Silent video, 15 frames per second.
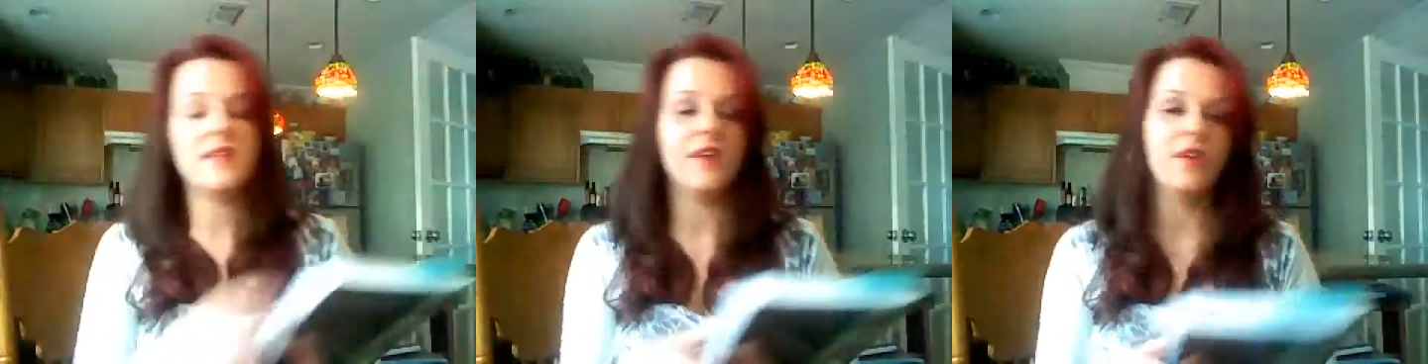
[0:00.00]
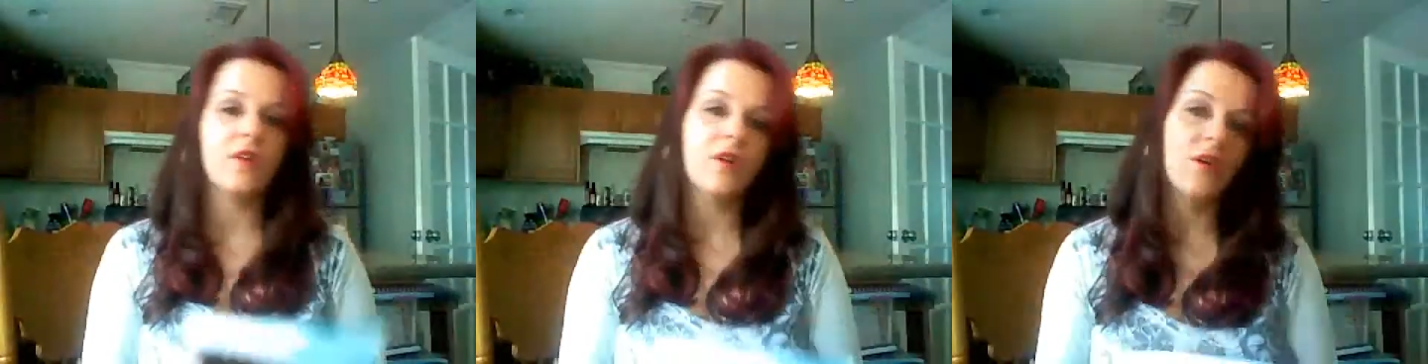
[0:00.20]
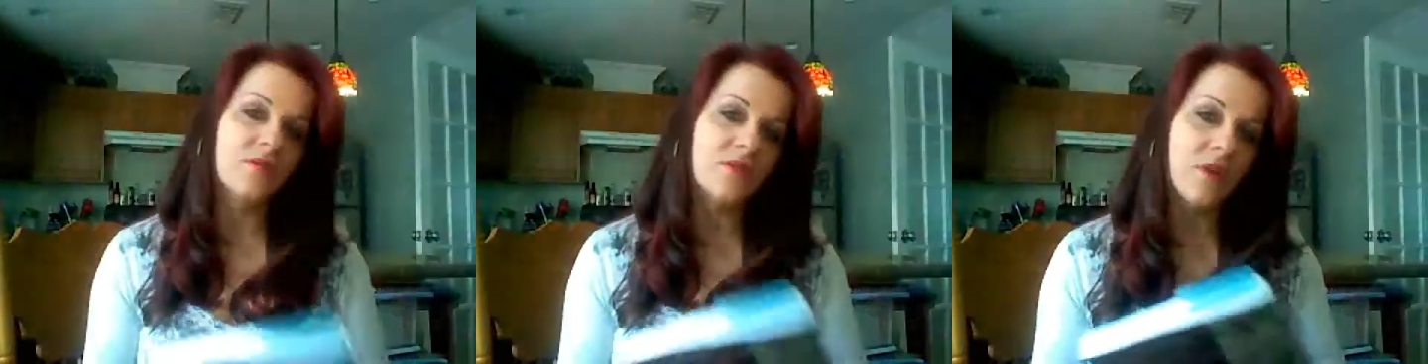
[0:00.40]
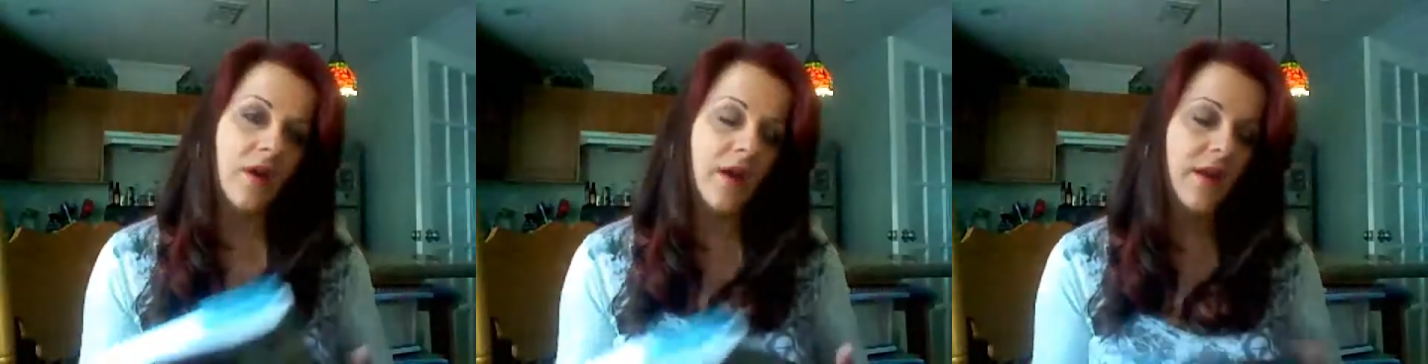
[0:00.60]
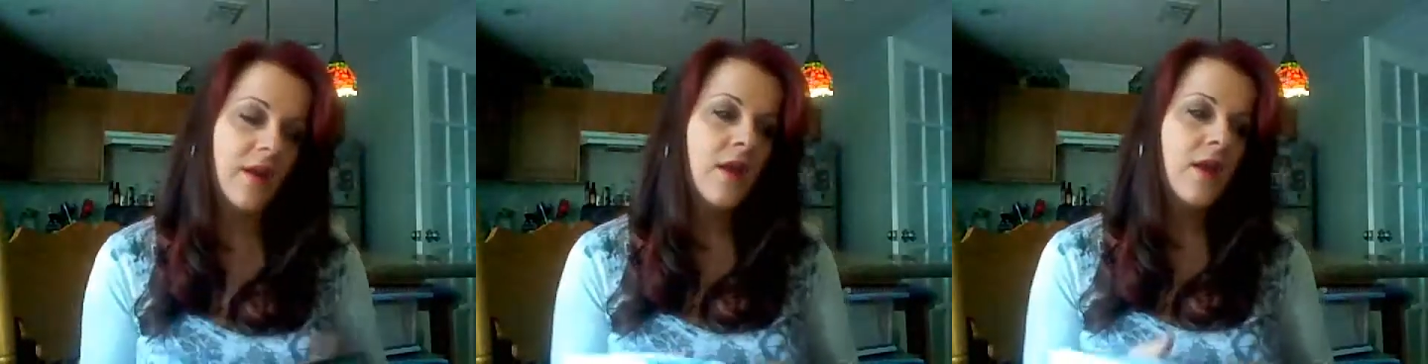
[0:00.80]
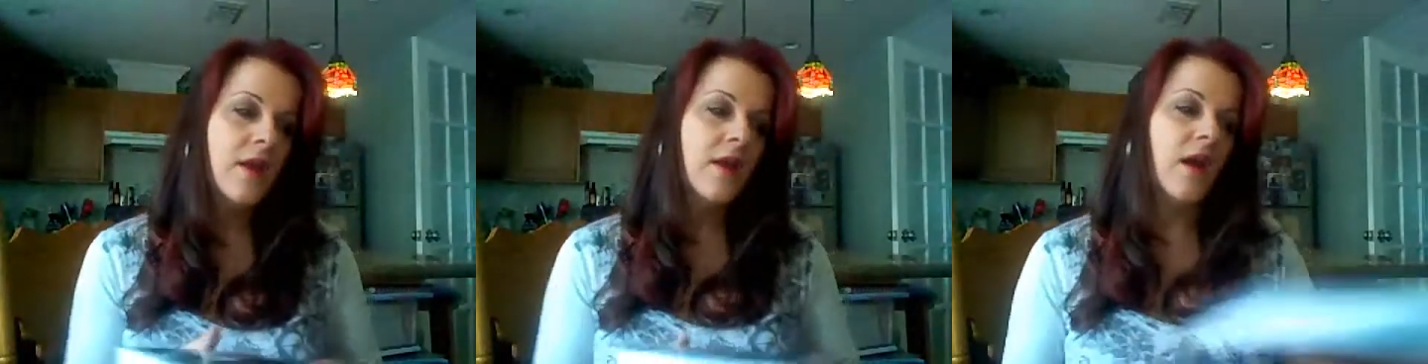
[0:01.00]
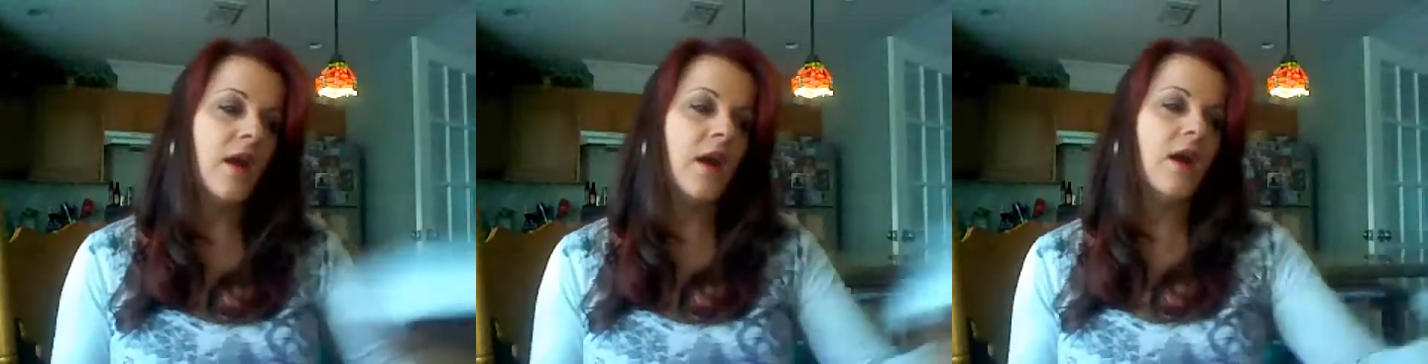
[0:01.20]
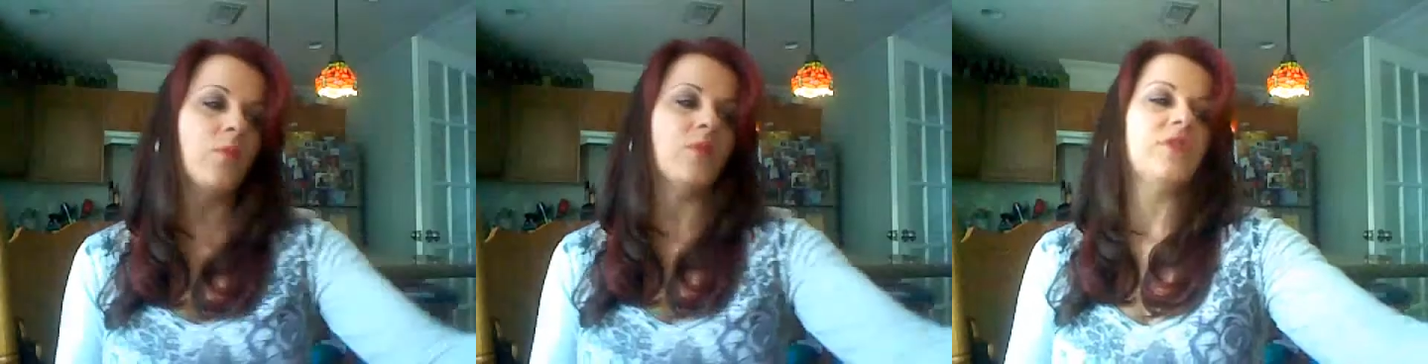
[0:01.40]
year goes on
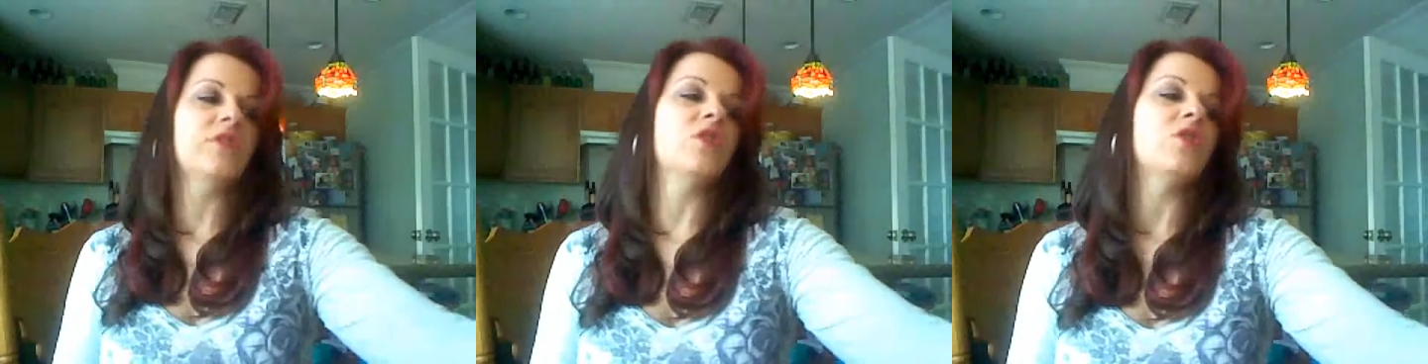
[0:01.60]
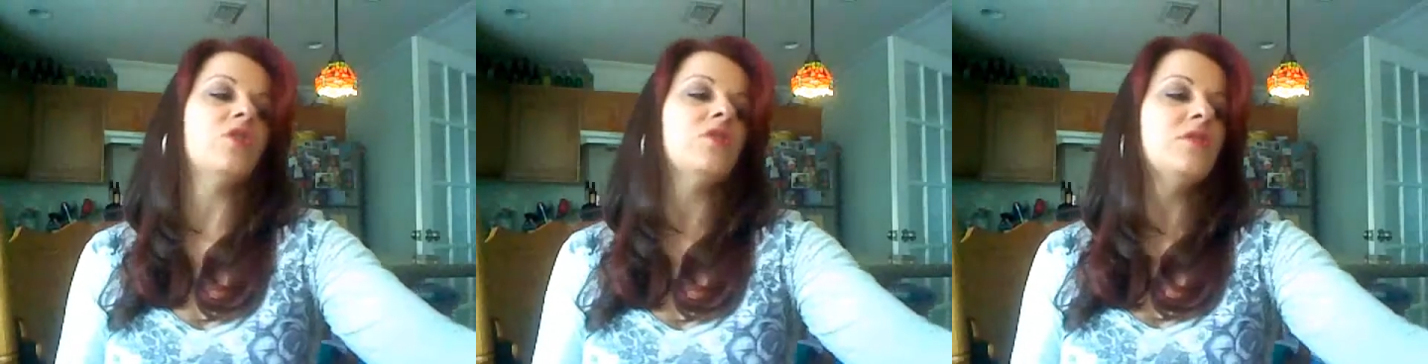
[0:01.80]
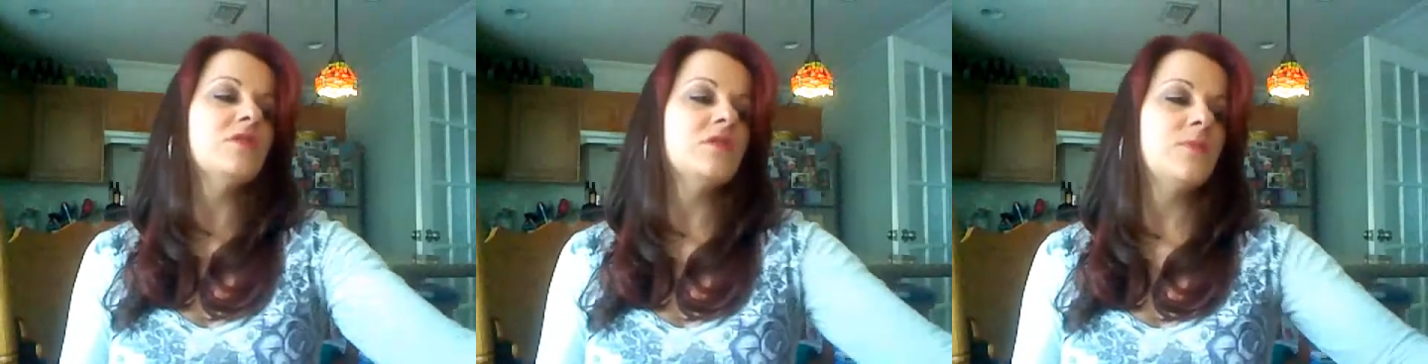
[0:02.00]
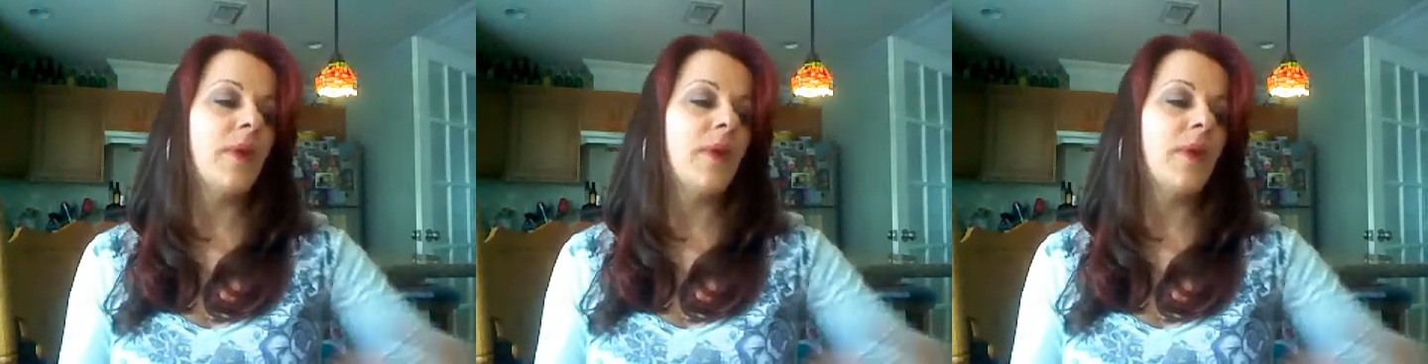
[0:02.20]
with the girls,